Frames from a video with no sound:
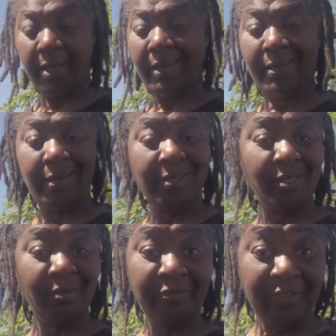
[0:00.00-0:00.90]
and it
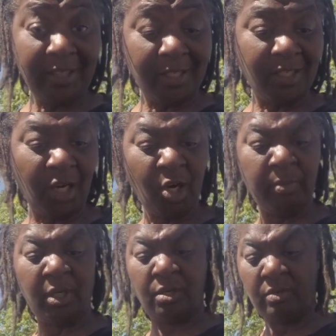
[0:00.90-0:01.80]
don't fit the
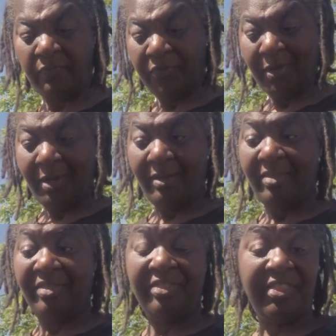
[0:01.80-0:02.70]
terminal.
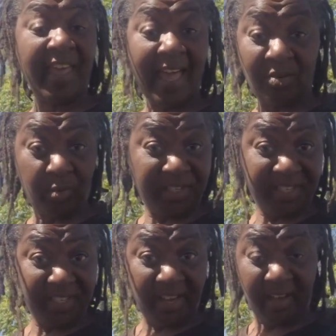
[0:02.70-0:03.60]
That would
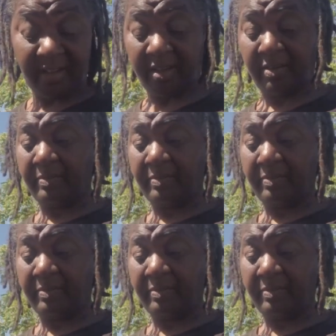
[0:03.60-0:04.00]
suck.